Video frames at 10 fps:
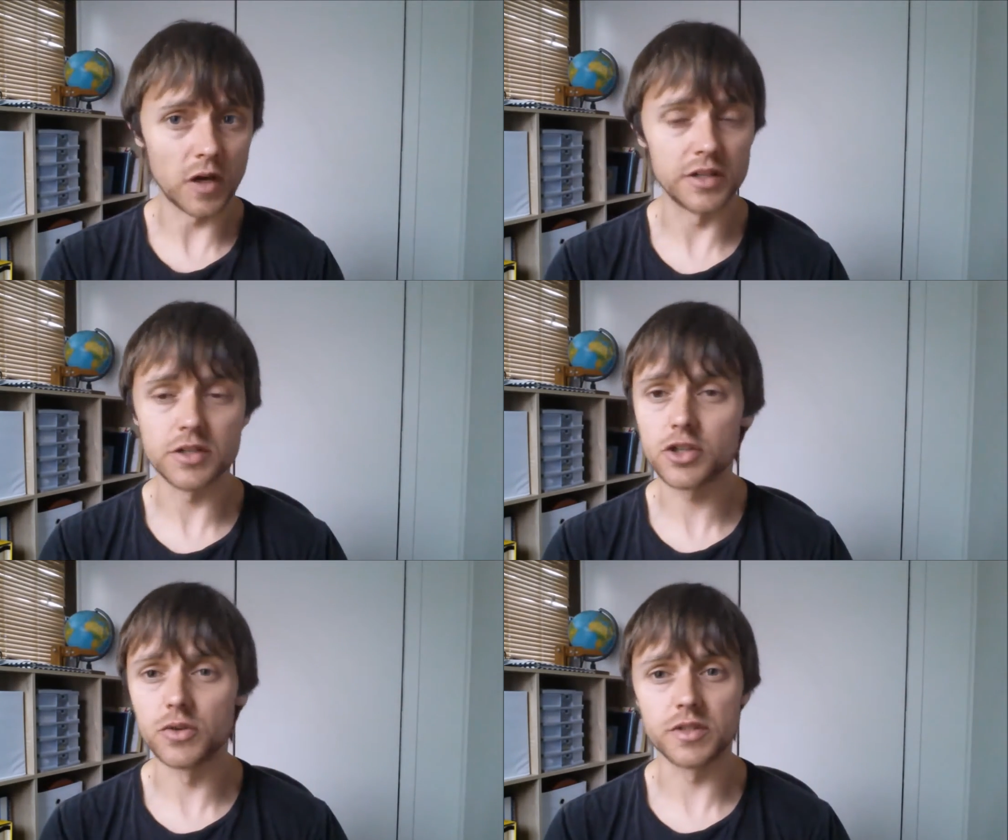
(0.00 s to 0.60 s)
I
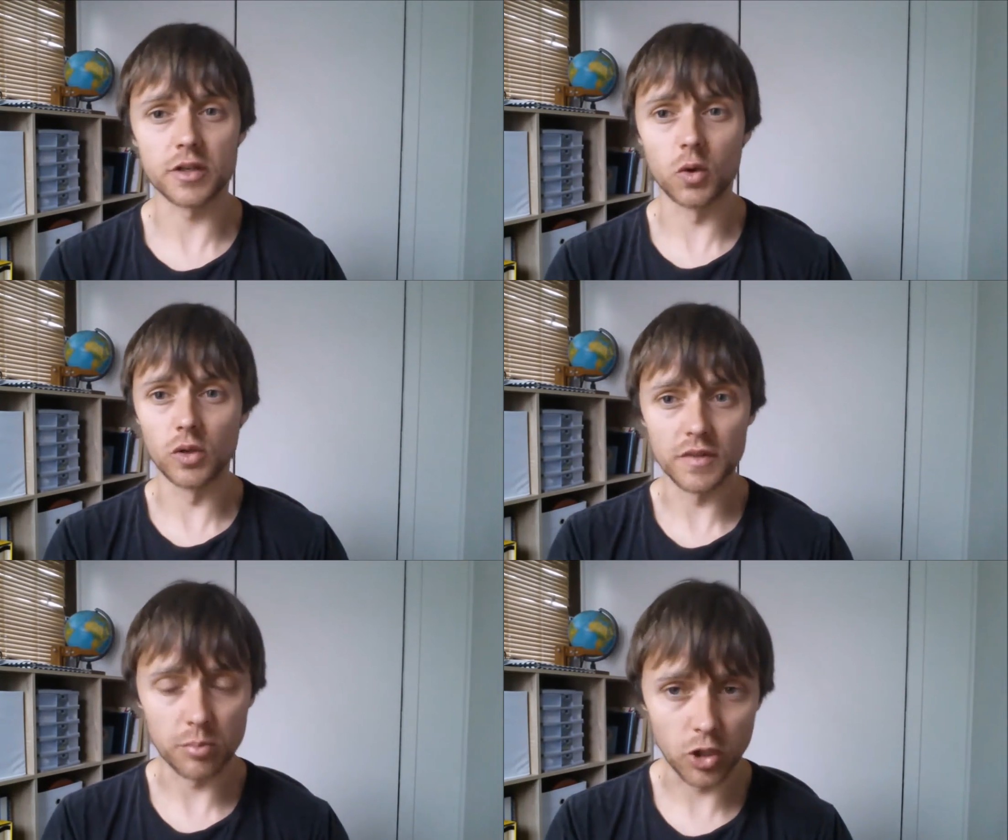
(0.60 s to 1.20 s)
just choose to
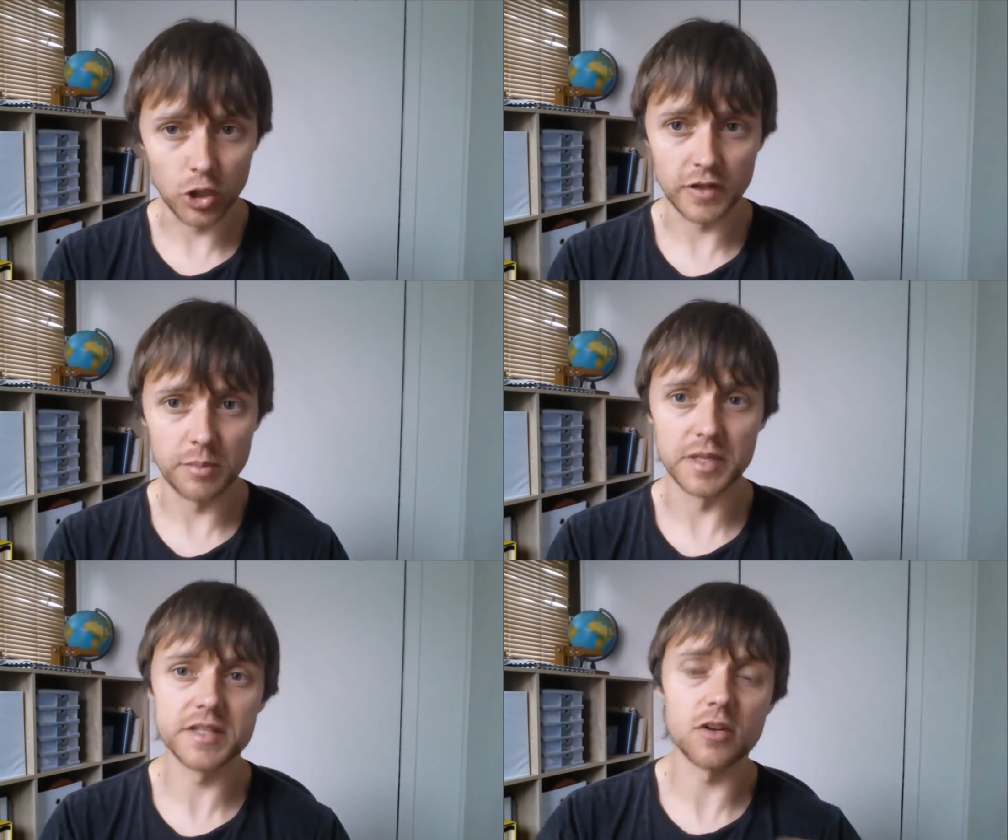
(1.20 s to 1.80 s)
call it the
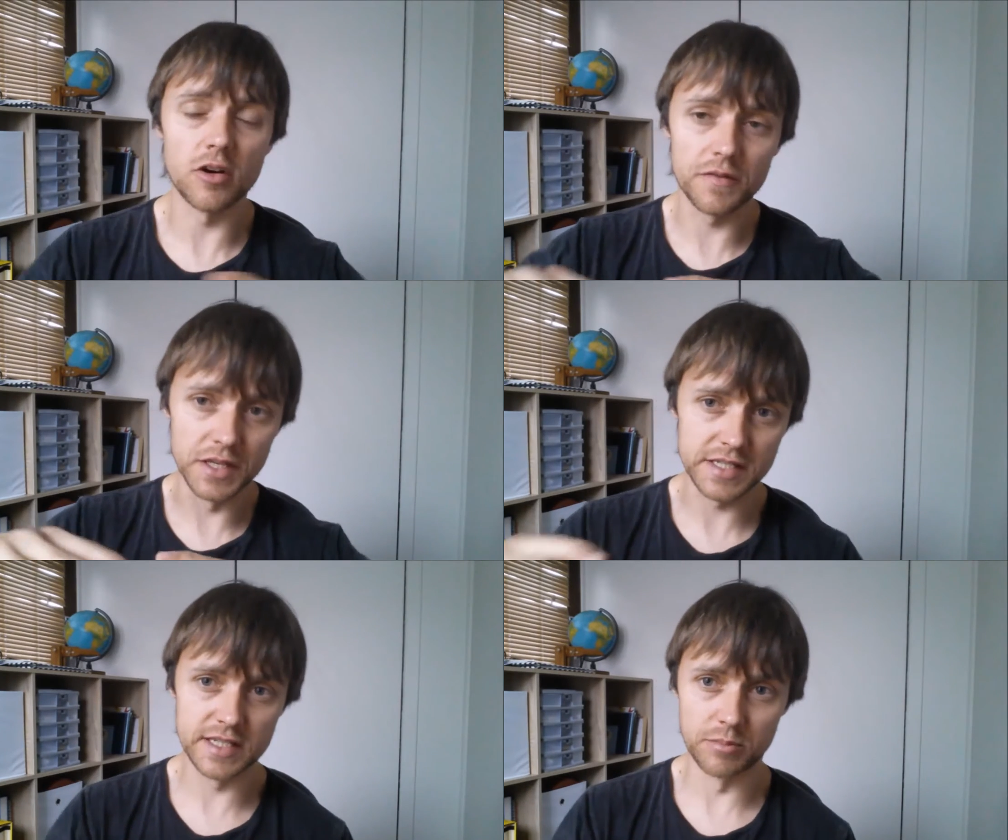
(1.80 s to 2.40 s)
programmers of
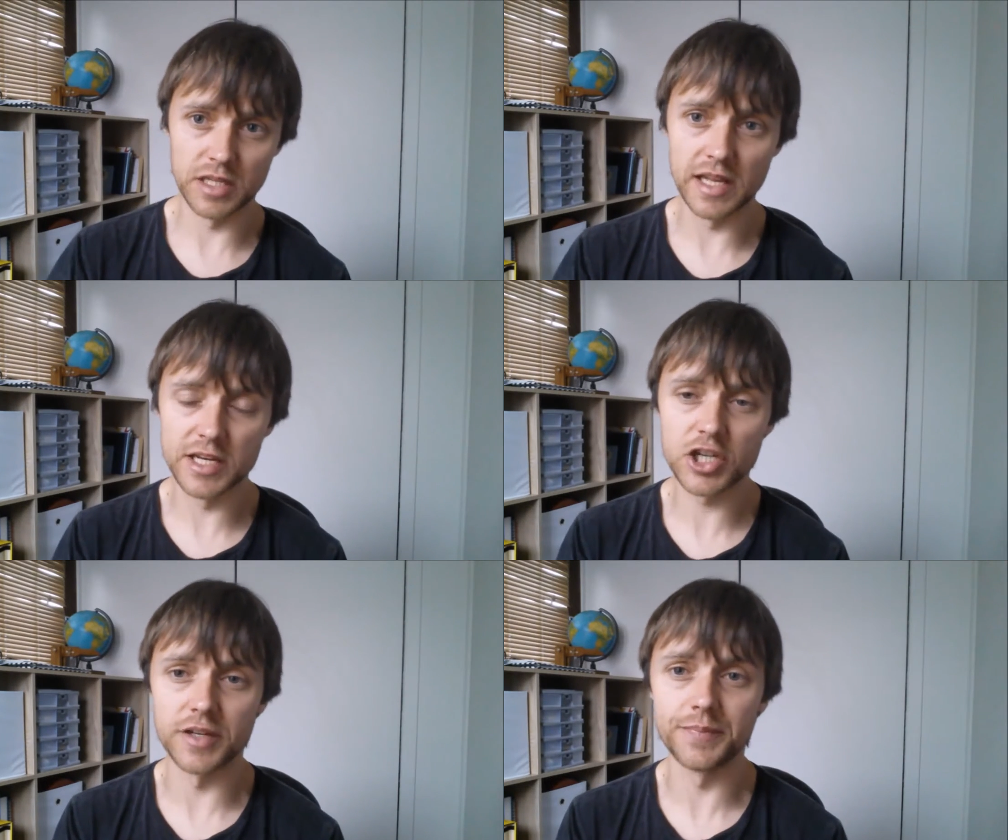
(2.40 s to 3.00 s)
this
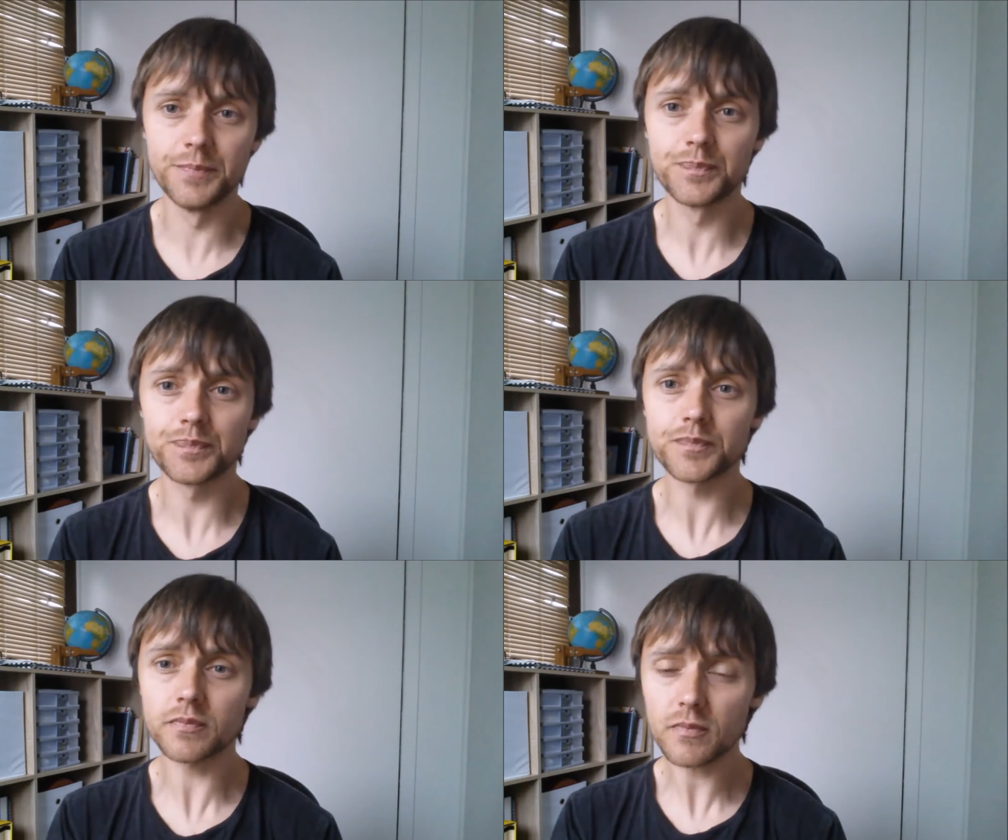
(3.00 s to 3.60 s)
simulation
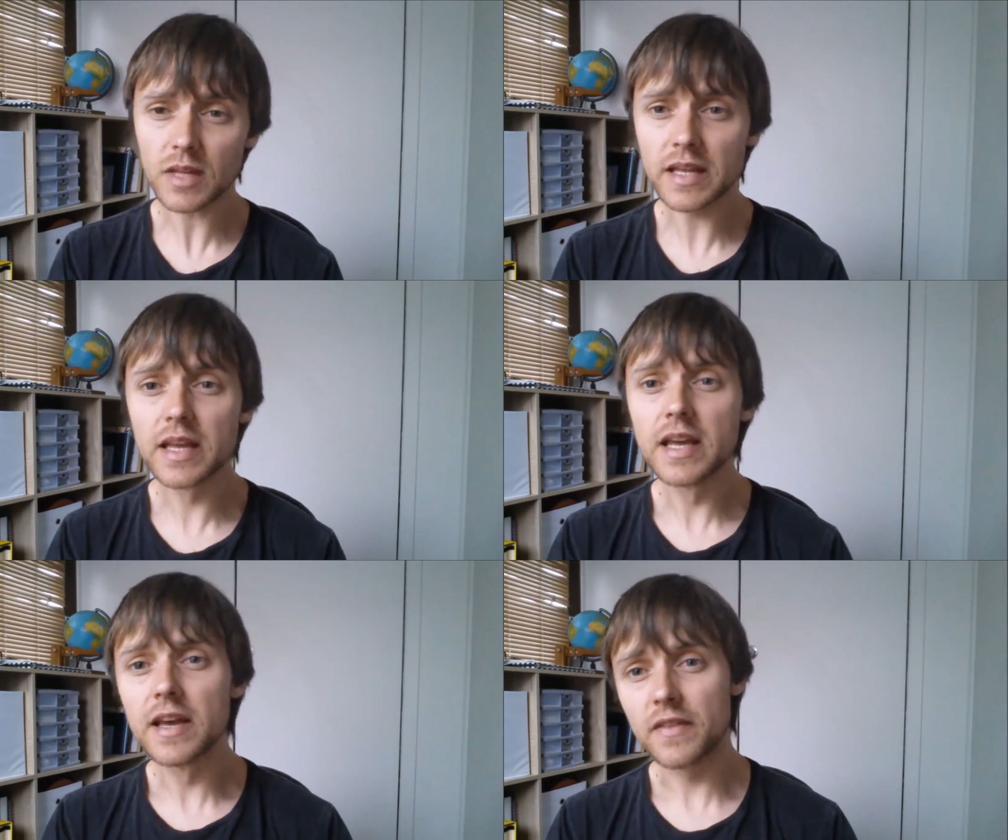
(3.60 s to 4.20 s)

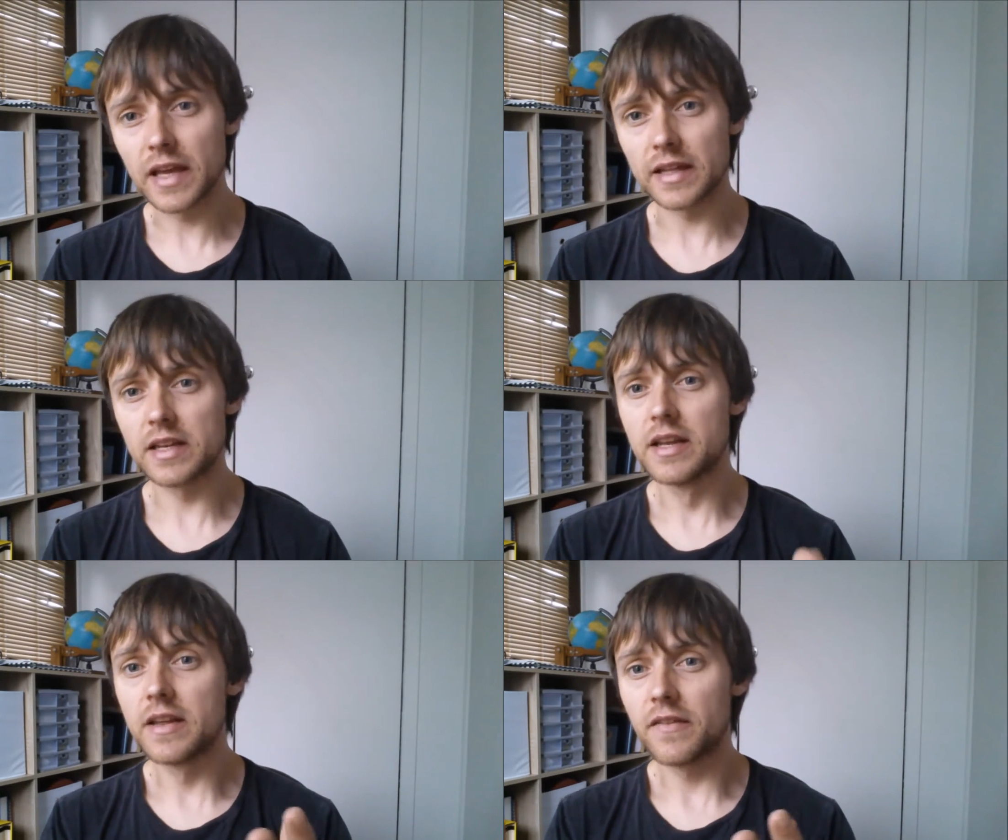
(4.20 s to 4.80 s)
that
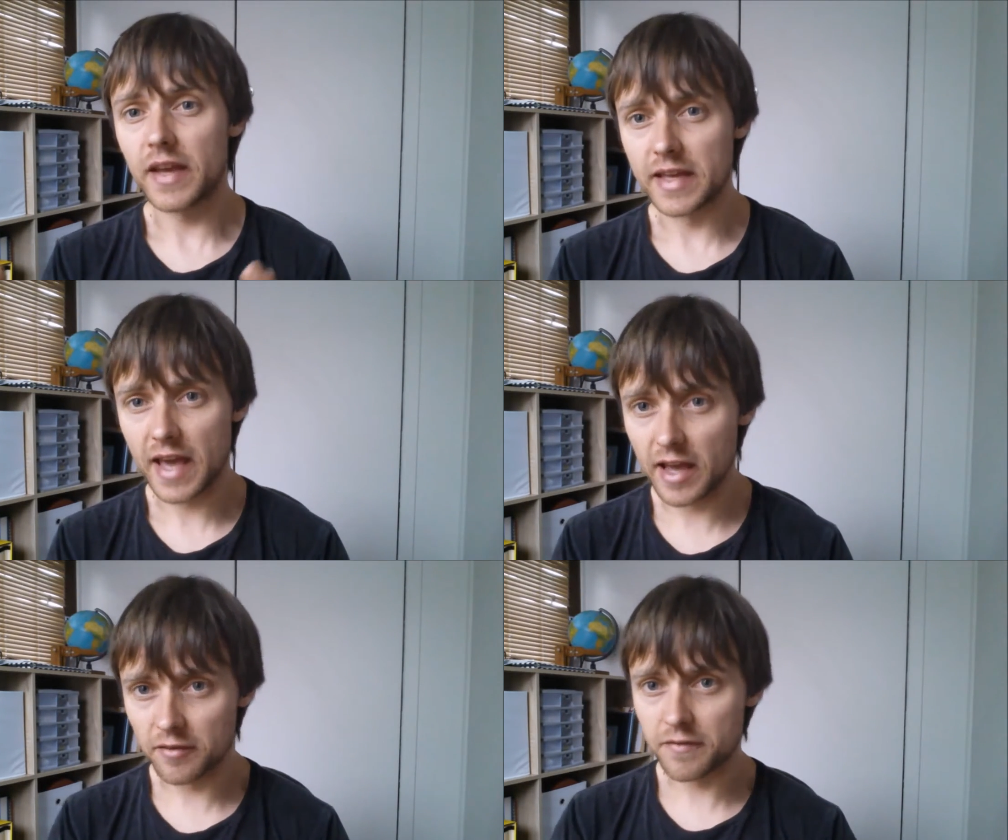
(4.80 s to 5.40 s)
they
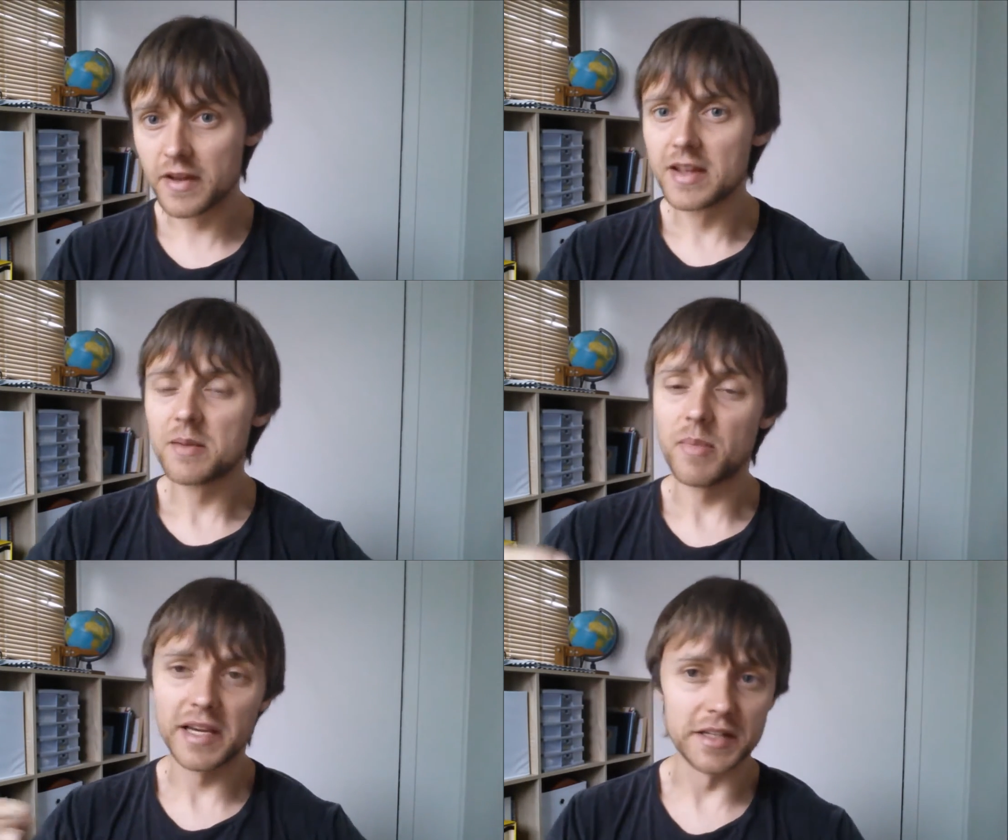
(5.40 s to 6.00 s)
have
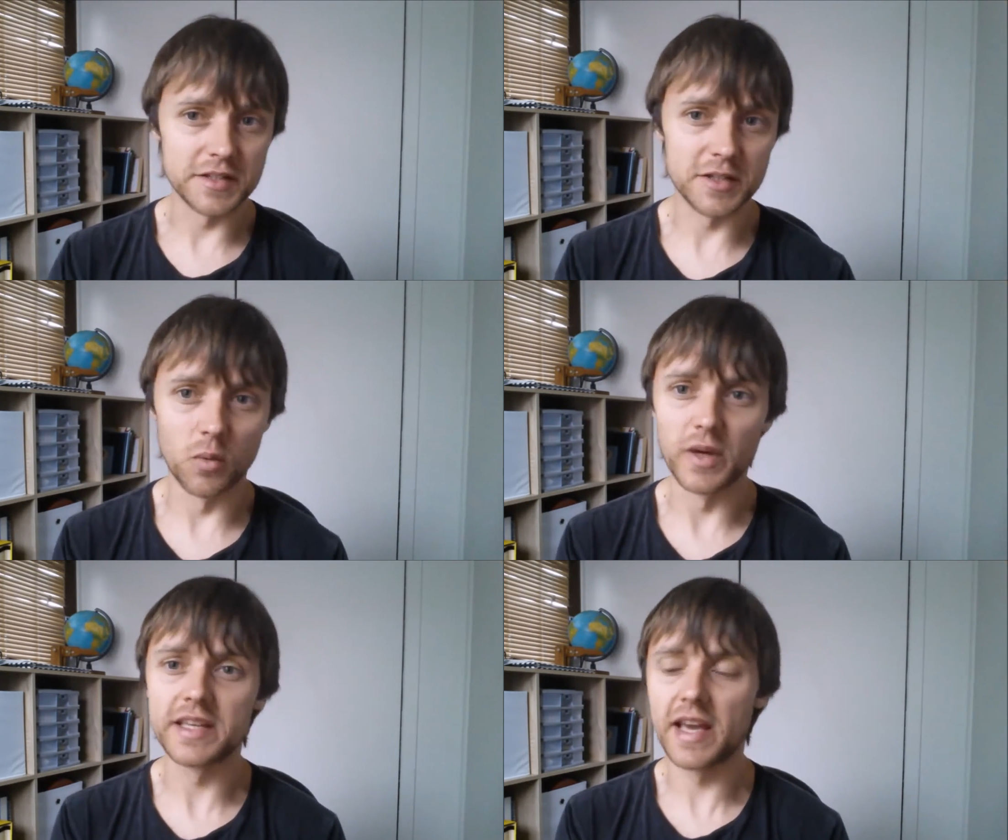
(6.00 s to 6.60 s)
made it so
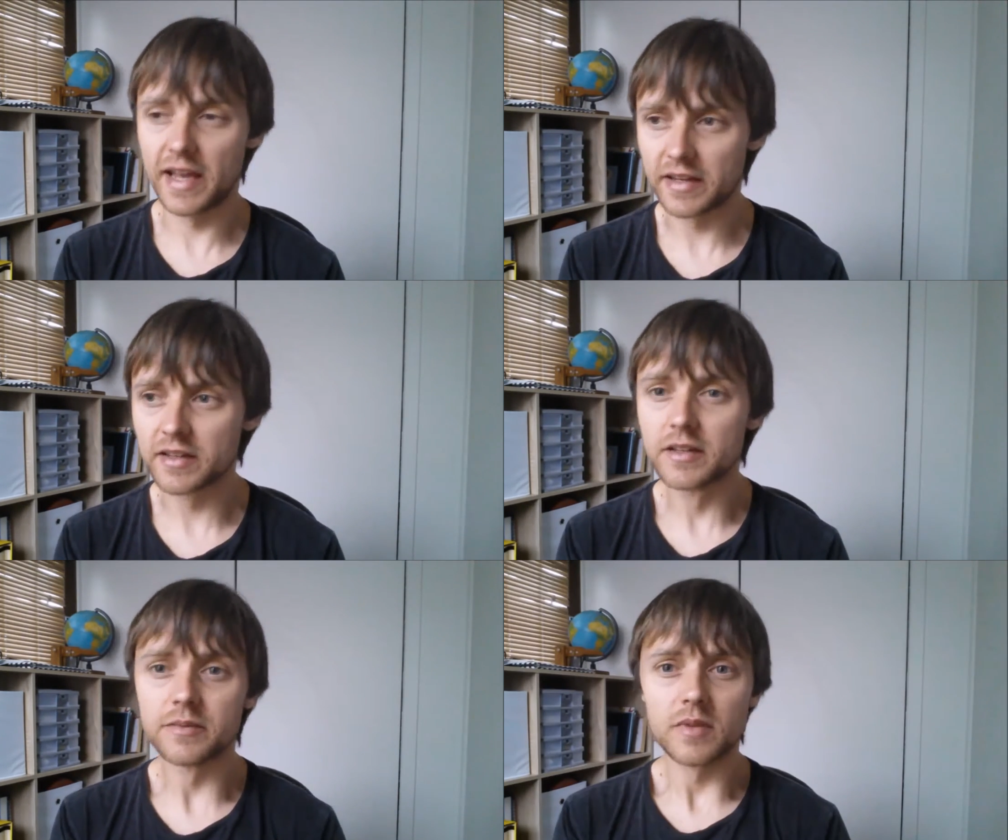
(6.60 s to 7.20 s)
we can